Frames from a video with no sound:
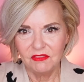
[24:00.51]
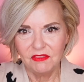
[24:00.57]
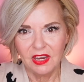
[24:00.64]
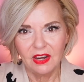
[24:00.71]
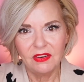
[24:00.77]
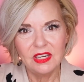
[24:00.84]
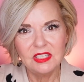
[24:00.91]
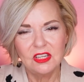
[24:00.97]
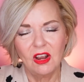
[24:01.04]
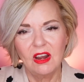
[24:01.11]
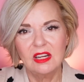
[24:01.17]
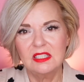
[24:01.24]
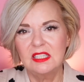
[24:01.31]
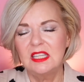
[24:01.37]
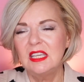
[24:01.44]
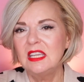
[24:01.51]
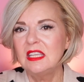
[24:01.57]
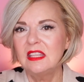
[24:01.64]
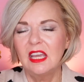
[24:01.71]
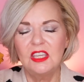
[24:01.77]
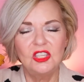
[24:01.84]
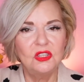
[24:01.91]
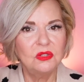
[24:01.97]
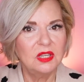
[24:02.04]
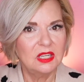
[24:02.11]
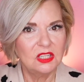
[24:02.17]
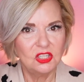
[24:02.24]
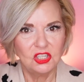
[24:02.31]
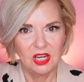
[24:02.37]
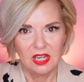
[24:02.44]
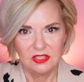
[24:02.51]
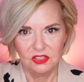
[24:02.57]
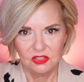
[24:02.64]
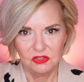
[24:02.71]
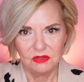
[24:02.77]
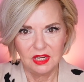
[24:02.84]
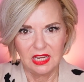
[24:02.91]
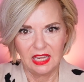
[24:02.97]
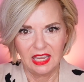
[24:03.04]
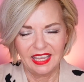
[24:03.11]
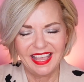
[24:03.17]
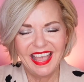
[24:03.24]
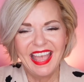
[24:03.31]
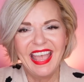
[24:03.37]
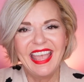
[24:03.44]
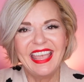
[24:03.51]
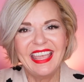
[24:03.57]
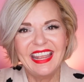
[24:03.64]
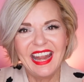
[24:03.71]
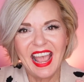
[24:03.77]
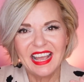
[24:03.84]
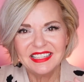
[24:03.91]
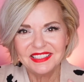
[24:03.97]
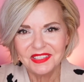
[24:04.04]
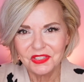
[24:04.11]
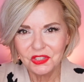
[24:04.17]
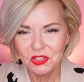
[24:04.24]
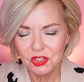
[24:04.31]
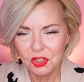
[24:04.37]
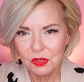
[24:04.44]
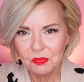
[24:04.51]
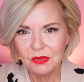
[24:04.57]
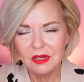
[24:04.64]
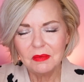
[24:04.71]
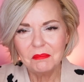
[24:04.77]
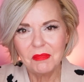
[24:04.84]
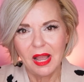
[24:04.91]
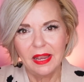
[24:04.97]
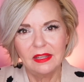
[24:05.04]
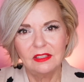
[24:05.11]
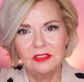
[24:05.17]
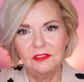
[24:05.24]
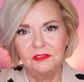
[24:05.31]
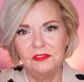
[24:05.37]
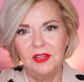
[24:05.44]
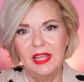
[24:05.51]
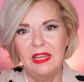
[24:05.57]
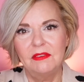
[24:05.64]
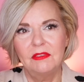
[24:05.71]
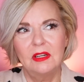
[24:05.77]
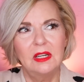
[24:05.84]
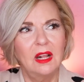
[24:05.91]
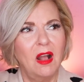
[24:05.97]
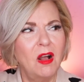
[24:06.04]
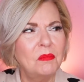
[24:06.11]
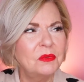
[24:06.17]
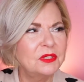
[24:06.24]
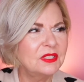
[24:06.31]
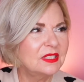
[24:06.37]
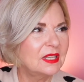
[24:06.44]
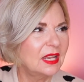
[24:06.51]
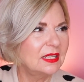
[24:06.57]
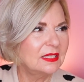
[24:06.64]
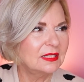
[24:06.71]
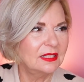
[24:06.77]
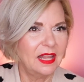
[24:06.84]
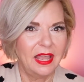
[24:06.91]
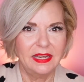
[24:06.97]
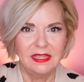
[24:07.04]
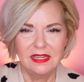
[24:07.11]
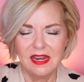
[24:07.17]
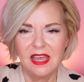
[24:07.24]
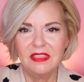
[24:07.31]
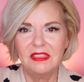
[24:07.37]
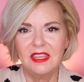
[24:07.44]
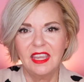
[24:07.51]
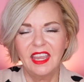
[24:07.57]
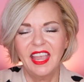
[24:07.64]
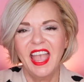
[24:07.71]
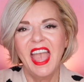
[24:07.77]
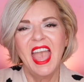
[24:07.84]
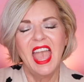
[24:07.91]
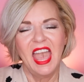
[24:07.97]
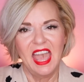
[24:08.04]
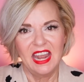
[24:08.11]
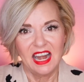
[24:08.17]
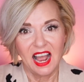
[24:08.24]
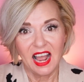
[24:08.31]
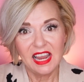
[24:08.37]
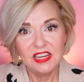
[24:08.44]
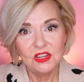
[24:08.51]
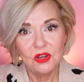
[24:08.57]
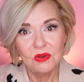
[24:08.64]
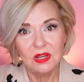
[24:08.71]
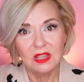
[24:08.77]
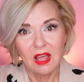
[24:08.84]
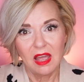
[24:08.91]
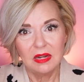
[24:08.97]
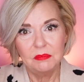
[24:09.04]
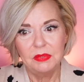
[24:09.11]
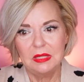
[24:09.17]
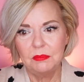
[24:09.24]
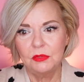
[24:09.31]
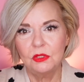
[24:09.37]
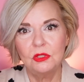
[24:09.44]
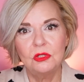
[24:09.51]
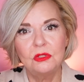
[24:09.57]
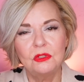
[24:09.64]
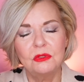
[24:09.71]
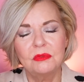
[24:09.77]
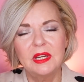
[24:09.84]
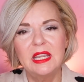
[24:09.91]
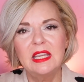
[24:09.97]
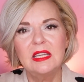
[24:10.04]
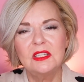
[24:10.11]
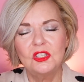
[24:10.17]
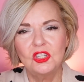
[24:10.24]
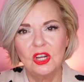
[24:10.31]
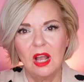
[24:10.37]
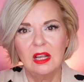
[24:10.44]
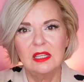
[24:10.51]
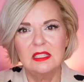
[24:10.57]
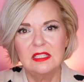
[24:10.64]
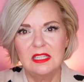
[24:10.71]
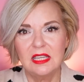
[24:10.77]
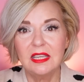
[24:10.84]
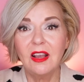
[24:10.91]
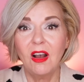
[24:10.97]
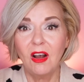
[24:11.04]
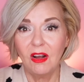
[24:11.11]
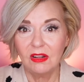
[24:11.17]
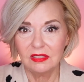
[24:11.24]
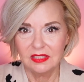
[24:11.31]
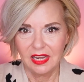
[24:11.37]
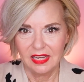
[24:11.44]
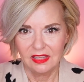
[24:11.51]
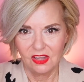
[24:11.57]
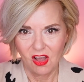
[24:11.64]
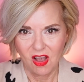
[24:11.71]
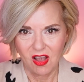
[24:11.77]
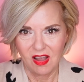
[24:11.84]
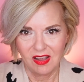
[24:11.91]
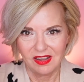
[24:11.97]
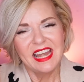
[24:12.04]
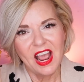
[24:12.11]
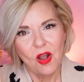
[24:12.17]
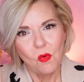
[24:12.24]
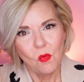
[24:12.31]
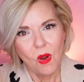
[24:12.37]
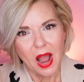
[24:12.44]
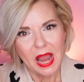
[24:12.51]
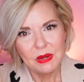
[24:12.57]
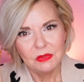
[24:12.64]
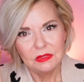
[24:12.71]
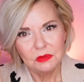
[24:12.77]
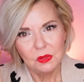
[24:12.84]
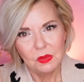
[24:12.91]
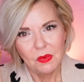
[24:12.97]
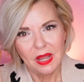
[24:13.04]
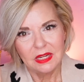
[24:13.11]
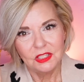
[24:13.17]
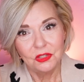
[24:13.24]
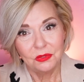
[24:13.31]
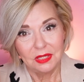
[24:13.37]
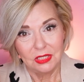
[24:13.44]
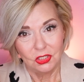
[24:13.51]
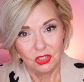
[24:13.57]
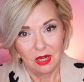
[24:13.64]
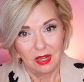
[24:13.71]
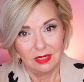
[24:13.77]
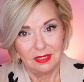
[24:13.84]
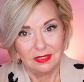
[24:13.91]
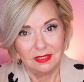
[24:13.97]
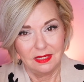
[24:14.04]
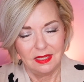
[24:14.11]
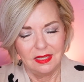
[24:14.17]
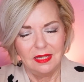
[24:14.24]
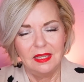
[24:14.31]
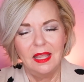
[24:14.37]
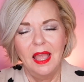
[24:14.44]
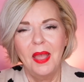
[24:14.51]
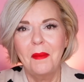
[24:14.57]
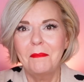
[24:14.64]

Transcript: a very dark tea that you can just drink. It has a super mild flavor. It almost tastes like nothing. And I know a lot of people who drink chaga tea all day long. Now, why would we want to drink chaga tea?